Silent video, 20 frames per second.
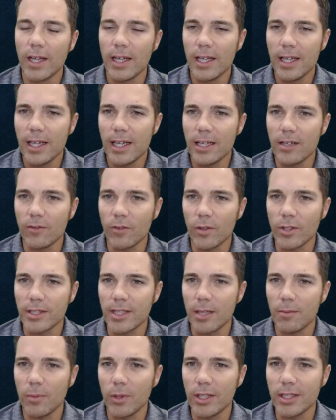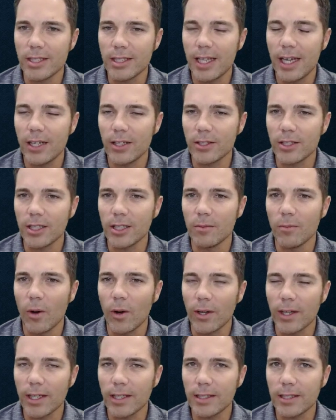And of course, that put a scare to the
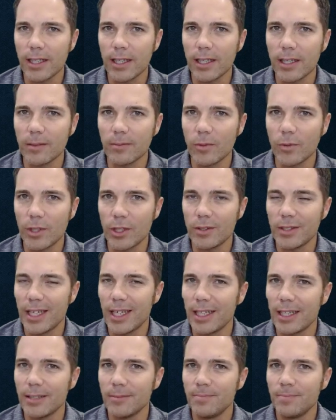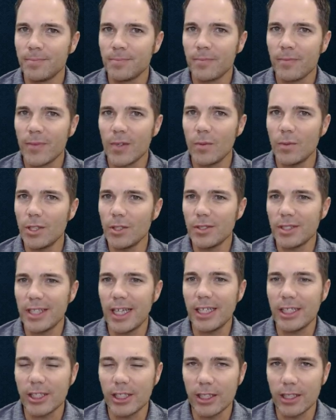market. When you
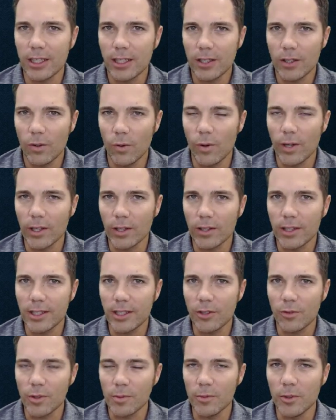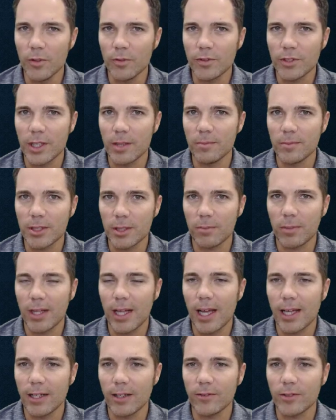sanction oil and you remove some supply
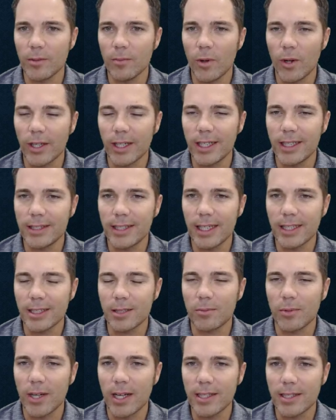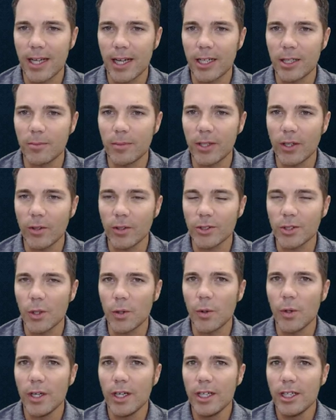off the market, it takes the price higher, but also
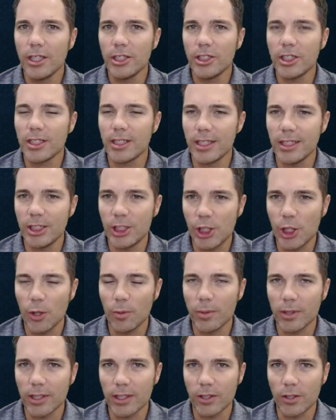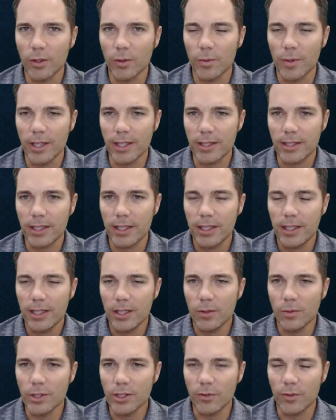just the geopolitical risk
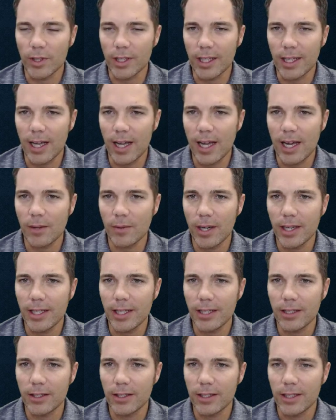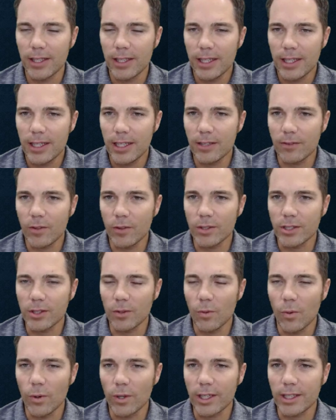was really high right here. And of course, the
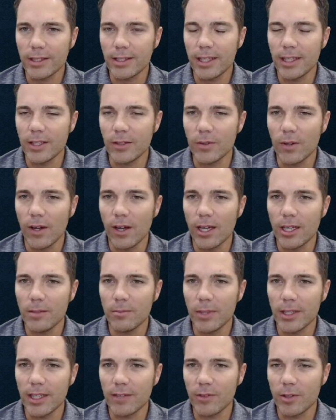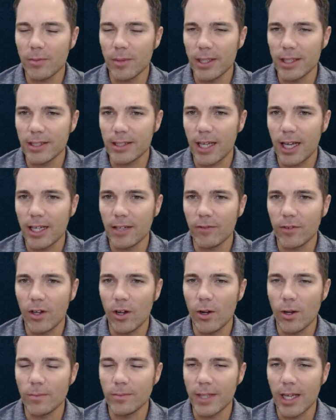war continued on, but everybody's kind of
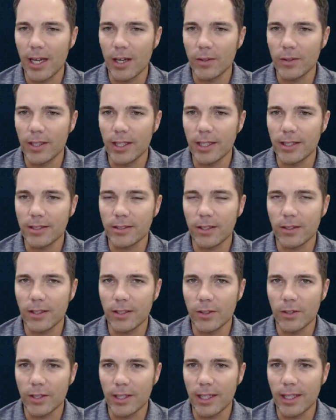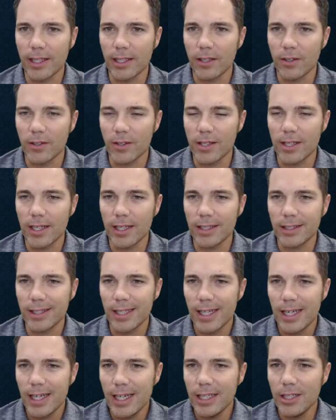calmed down and started looking at other things.
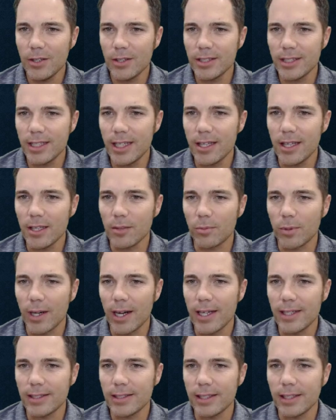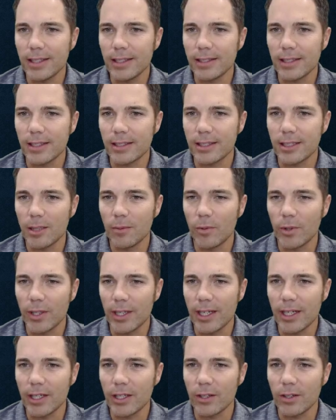And you can see that the price is somewhere
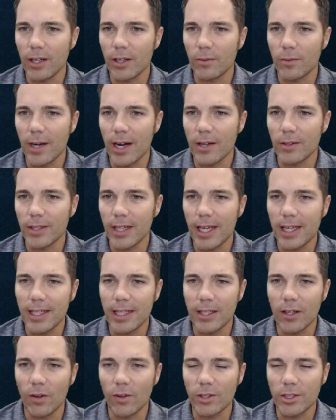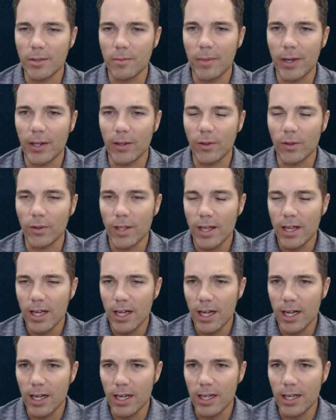here around $80 a barrel
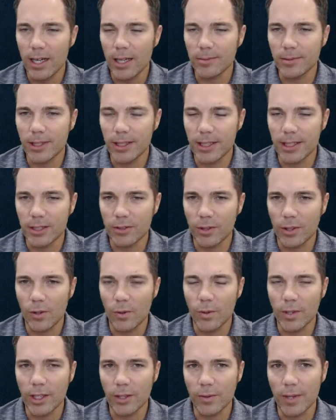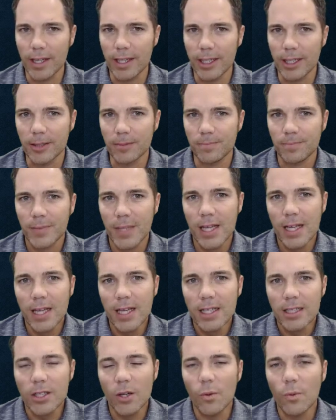up to this recording right here.
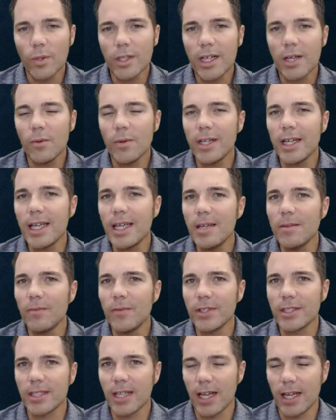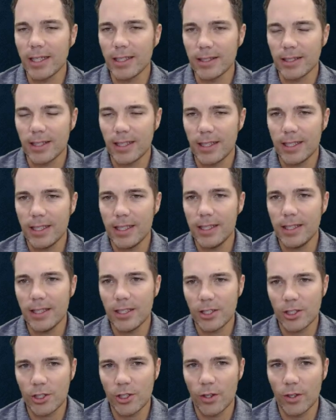So what I want to emphasize in this
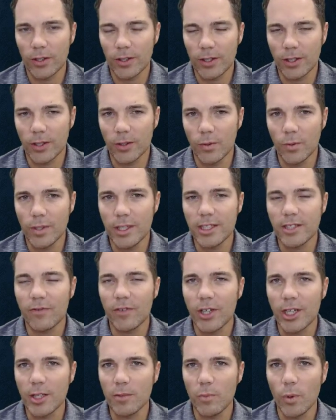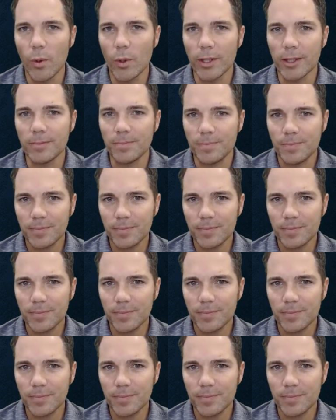chart, though, what is very important